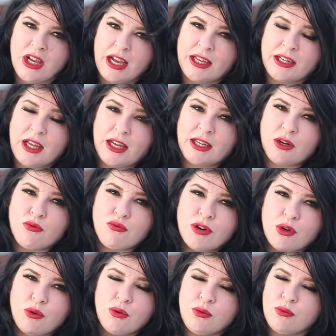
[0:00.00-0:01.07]
and, and a
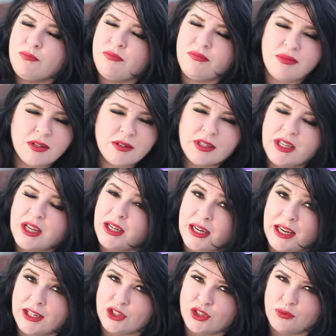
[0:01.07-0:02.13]
real
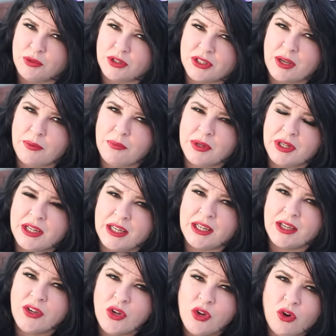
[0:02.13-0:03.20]
connection with somebody
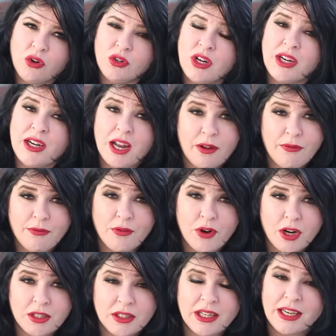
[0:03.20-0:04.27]
on a love
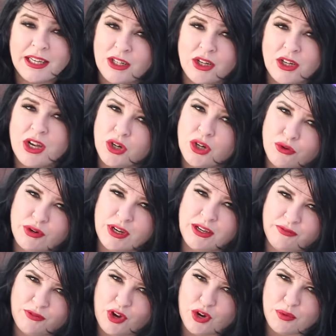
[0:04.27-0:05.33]
front in a career
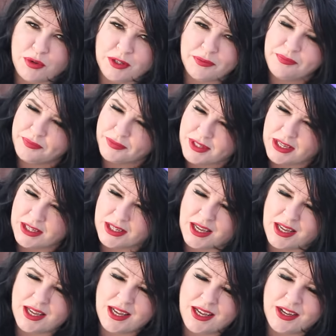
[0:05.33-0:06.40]
environment. Take
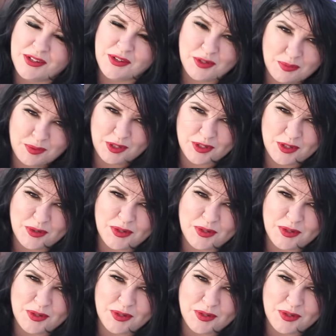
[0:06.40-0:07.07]
care and I'll speak to you